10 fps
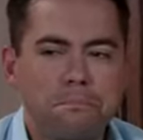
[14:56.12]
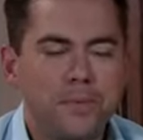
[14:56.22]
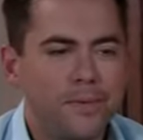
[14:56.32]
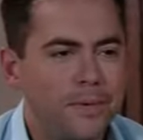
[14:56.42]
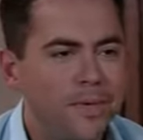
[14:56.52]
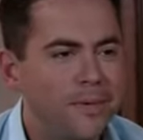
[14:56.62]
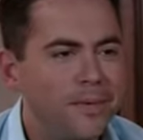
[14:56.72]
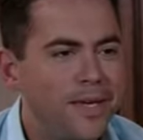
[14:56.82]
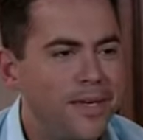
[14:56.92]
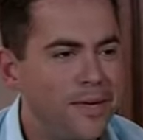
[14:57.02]
All right,
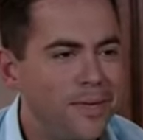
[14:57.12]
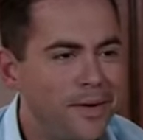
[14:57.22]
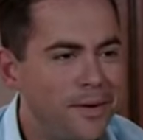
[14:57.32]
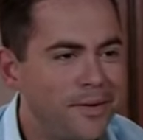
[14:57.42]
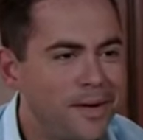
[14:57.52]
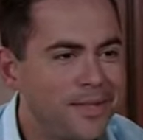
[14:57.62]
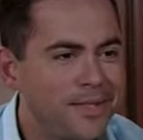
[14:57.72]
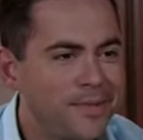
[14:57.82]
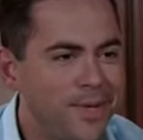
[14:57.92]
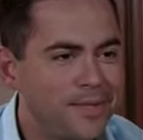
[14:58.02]
we'll get you with the
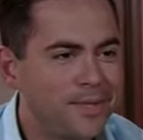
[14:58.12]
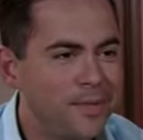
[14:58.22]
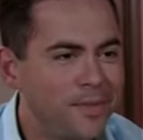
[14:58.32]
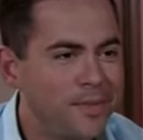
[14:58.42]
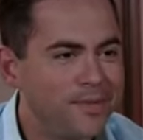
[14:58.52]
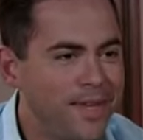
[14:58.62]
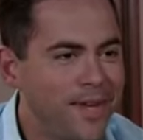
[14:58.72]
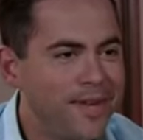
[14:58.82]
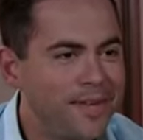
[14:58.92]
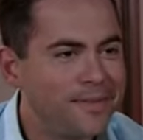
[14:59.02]
all-nighters. Bet school loved
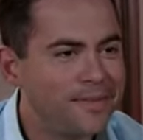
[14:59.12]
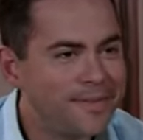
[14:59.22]
that, eh?